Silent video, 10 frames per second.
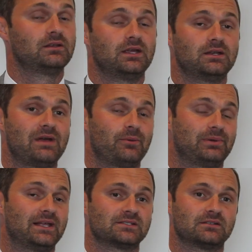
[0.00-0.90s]
In Mount
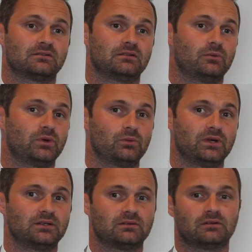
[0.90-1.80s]
Pleasant,
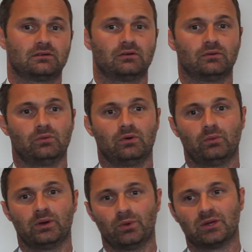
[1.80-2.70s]
we
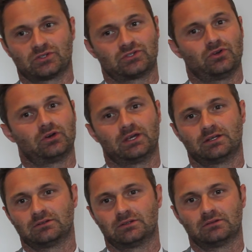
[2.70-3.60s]
were
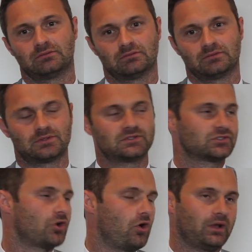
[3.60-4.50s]
stocking
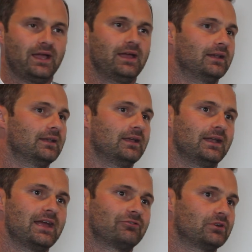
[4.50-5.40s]
stock in
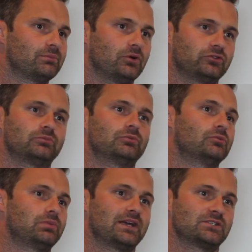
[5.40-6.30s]
every possible
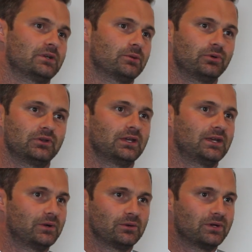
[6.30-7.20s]
place we could put
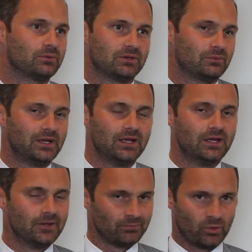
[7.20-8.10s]
it.
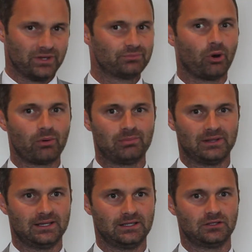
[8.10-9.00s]
We'd
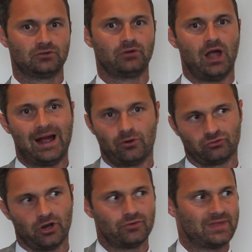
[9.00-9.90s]
probably
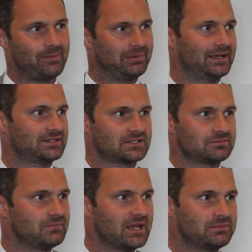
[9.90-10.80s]
outgrown that place
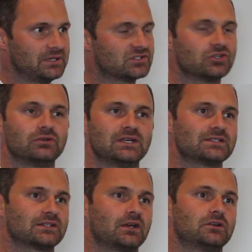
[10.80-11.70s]
maybe 2
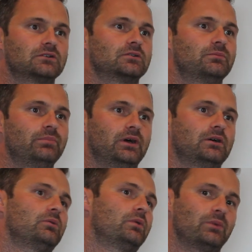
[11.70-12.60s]
years ago,
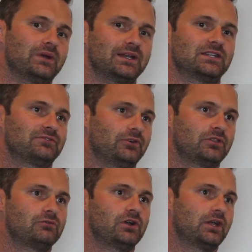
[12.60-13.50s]
but we needed to find
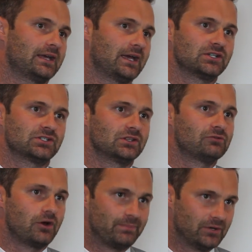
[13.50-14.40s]
the right location, the
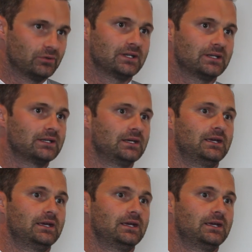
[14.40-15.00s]
right building.